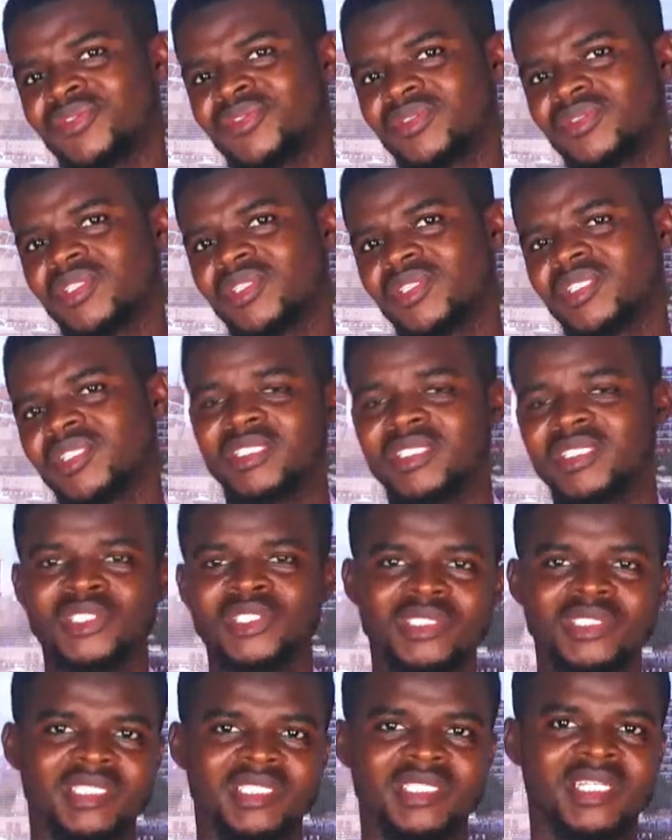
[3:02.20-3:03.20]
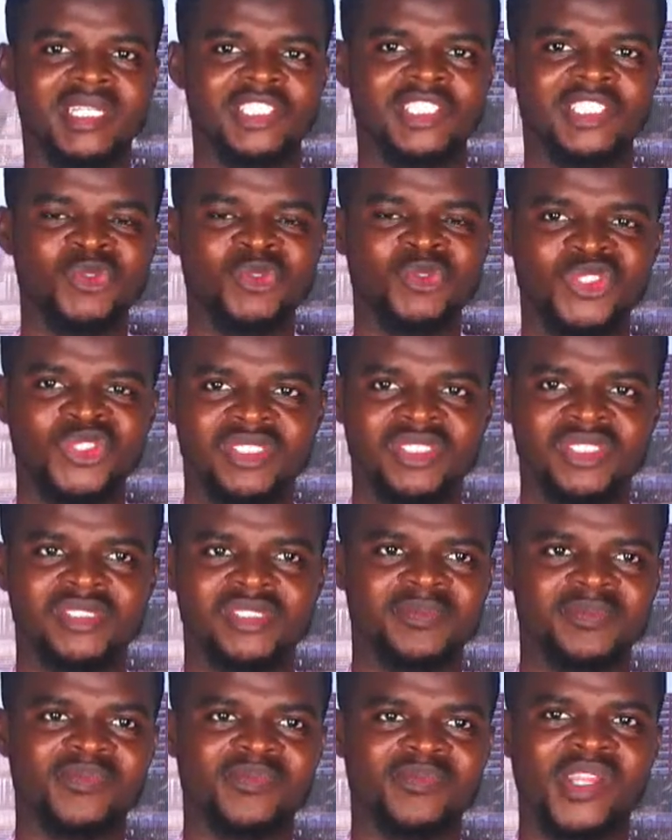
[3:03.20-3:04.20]
the Northerners most,
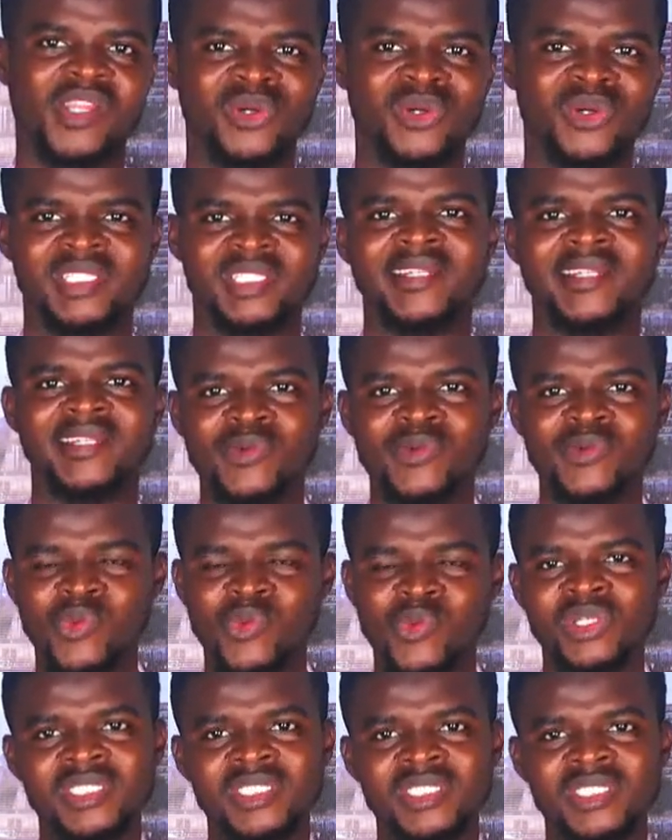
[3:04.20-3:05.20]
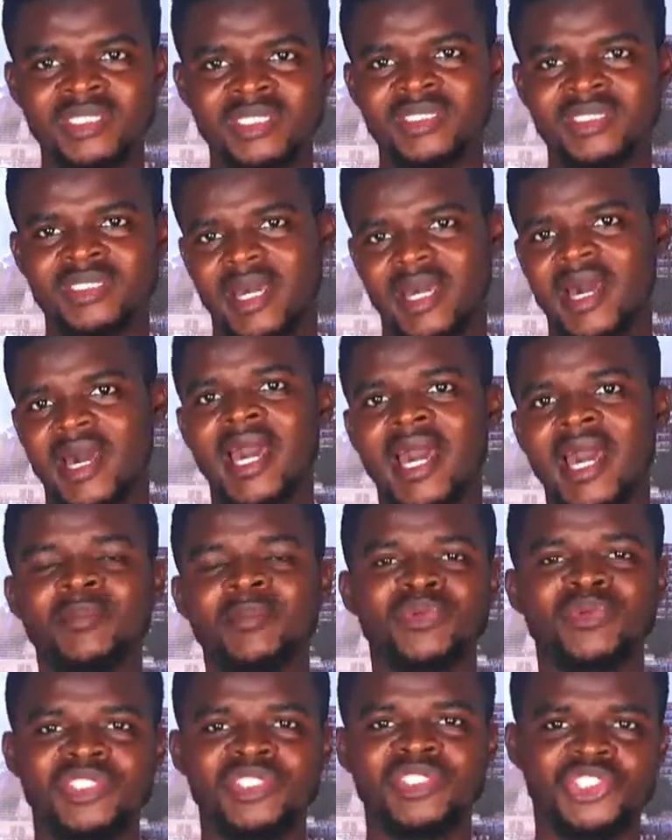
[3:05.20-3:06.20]
because they are the one in high
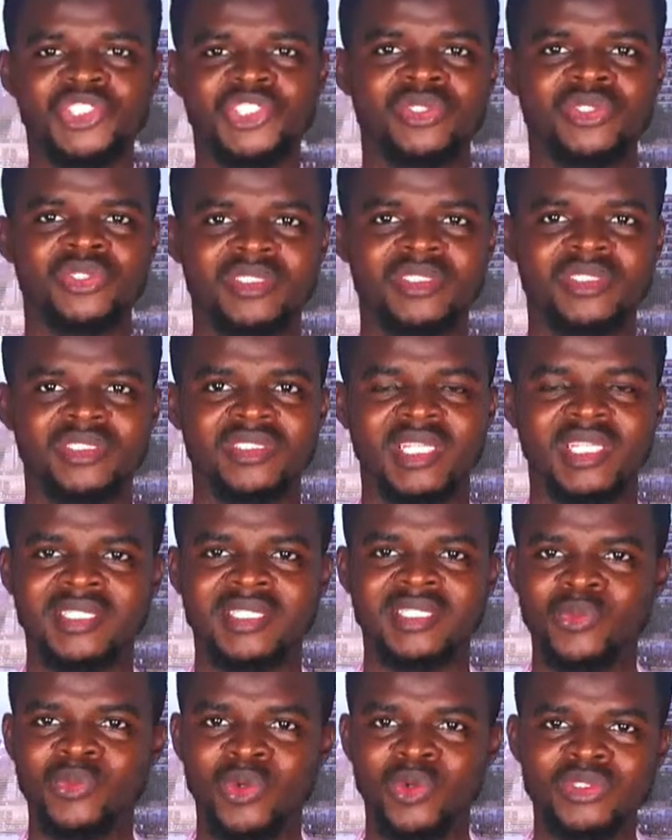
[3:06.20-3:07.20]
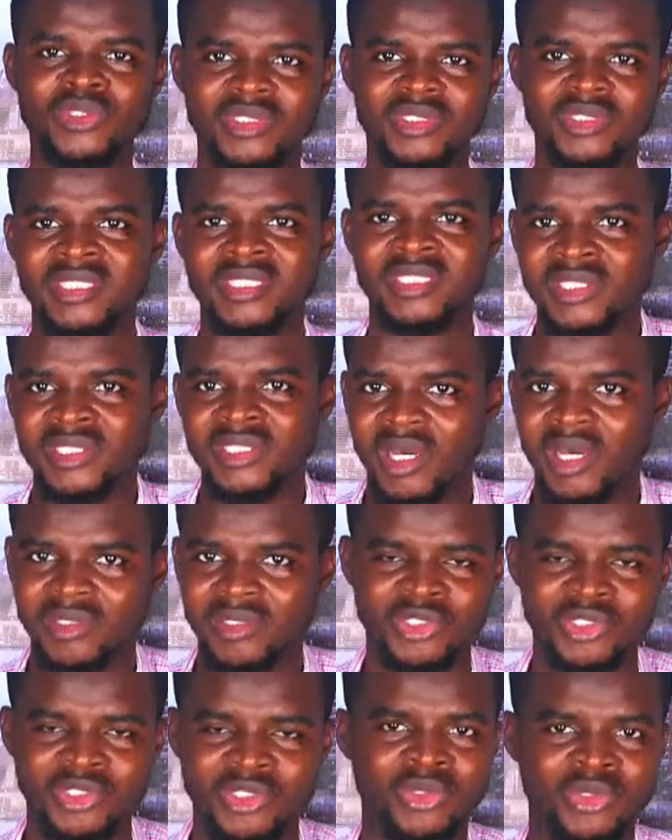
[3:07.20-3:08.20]
positions. They are the one in,
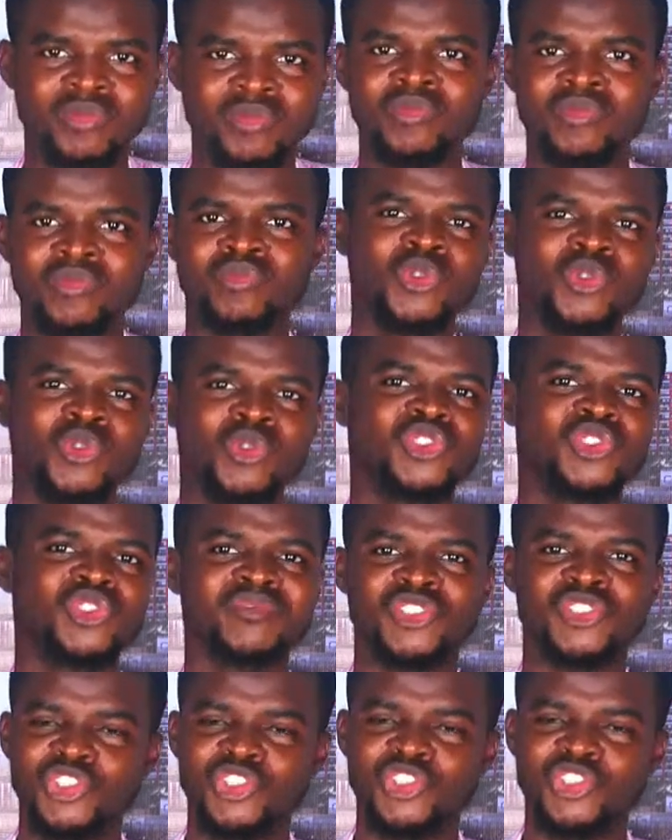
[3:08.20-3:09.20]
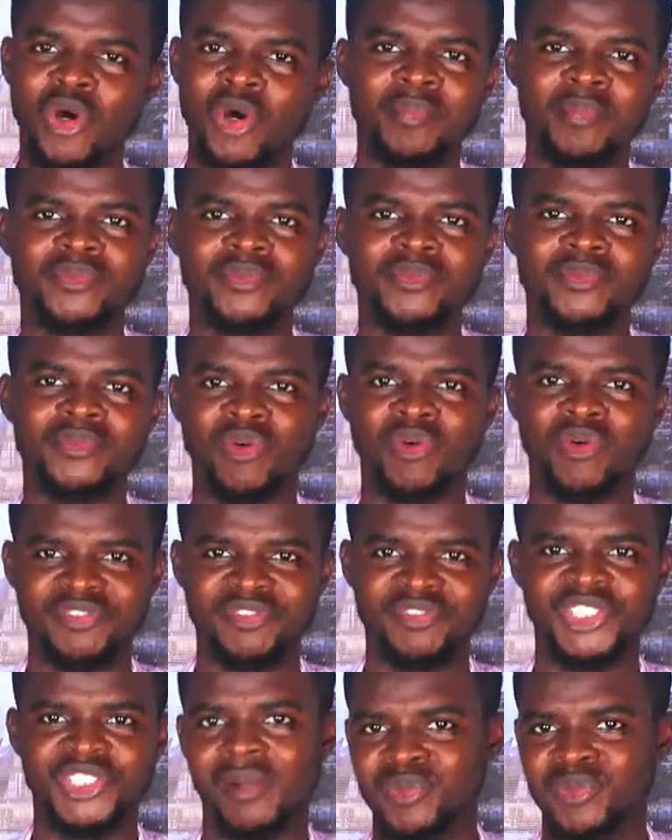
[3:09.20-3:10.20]
most of the top official
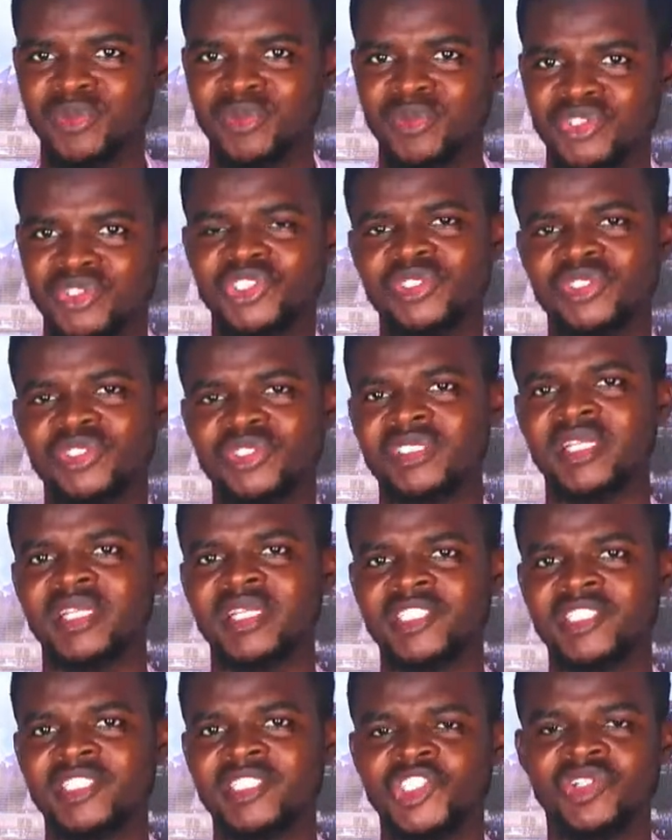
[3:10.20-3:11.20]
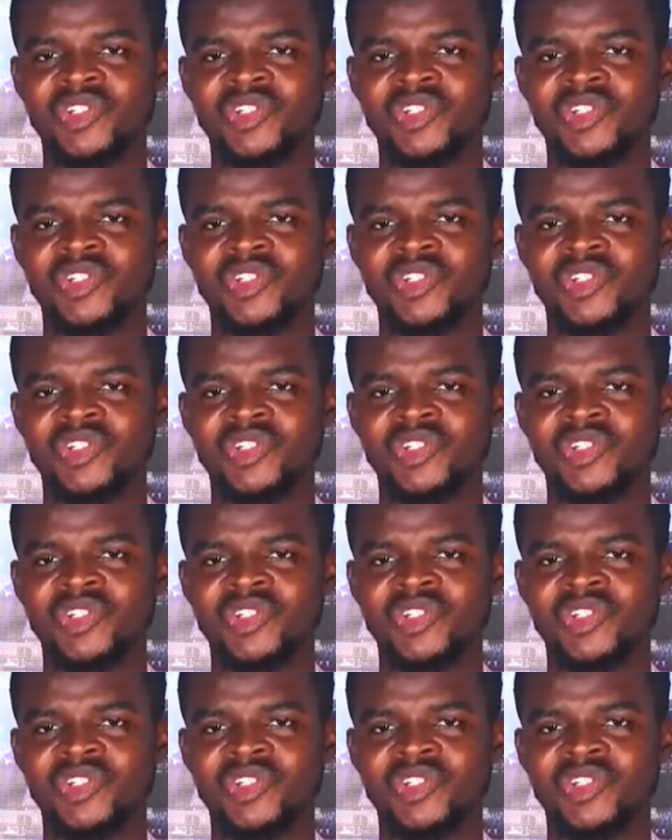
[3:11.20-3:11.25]
positions in Nigeria.